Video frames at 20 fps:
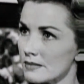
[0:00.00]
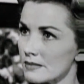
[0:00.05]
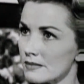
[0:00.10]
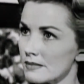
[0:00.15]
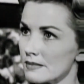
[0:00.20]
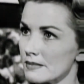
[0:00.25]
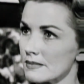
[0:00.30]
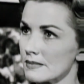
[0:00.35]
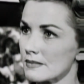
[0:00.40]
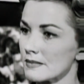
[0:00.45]
him?
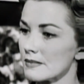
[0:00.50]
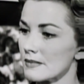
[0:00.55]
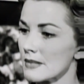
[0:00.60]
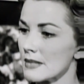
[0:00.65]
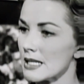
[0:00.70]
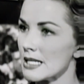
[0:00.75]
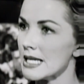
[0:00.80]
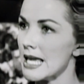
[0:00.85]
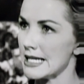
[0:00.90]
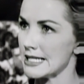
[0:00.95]

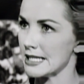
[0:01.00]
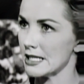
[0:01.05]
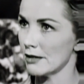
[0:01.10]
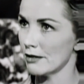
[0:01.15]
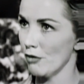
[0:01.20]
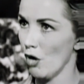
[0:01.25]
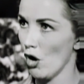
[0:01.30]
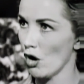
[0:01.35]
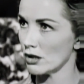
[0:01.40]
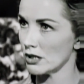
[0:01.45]

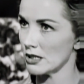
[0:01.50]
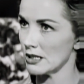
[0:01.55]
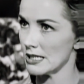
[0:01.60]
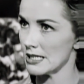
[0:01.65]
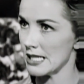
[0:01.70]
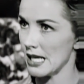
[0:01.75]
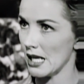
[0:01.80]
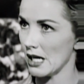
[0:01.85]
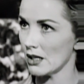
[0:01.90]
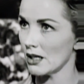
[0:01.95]
Yes, in the vault
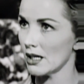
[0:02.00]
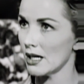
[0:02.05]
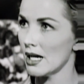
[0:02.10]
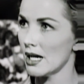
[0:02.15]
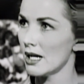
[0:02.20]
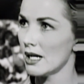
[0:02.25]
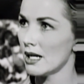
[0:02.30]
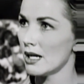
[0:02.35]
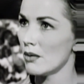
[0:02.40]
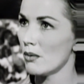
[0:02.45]
in the cellar,
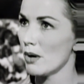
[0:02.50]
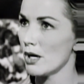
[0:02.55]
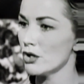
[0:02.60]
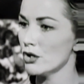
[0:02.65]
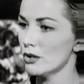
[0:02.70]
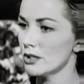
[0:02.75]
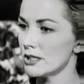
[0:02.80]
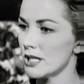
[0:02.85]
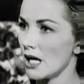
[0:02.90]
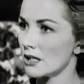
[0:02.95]

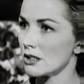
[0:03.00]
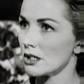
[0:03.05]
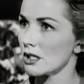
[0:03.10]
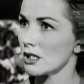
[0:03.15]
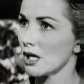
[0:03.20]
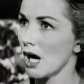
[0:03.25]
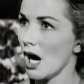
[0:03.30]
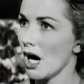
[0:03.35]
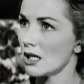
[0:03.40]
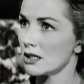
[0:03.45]
where you and Dr.